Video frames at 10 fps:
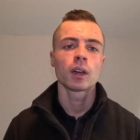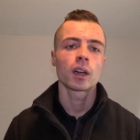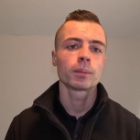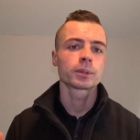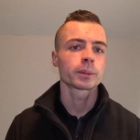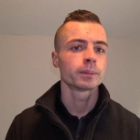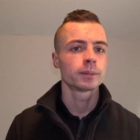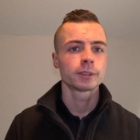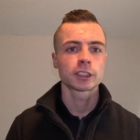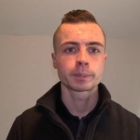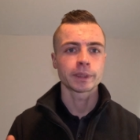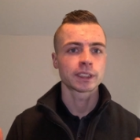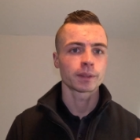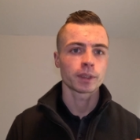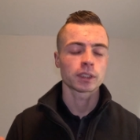some
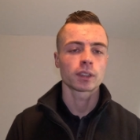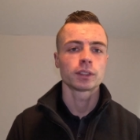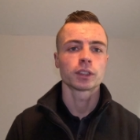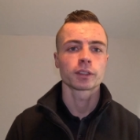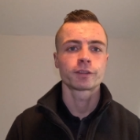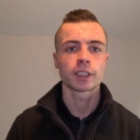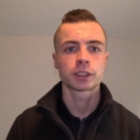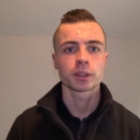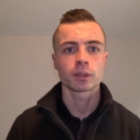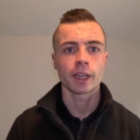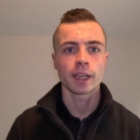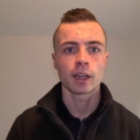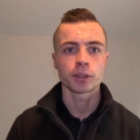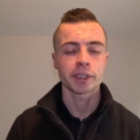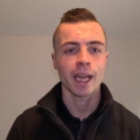specifics on your fixture
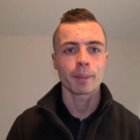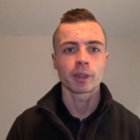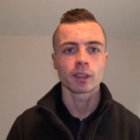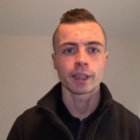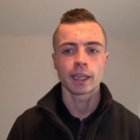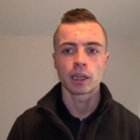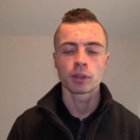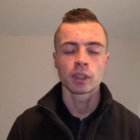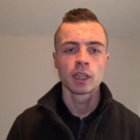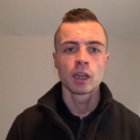layout, your cabinet layout.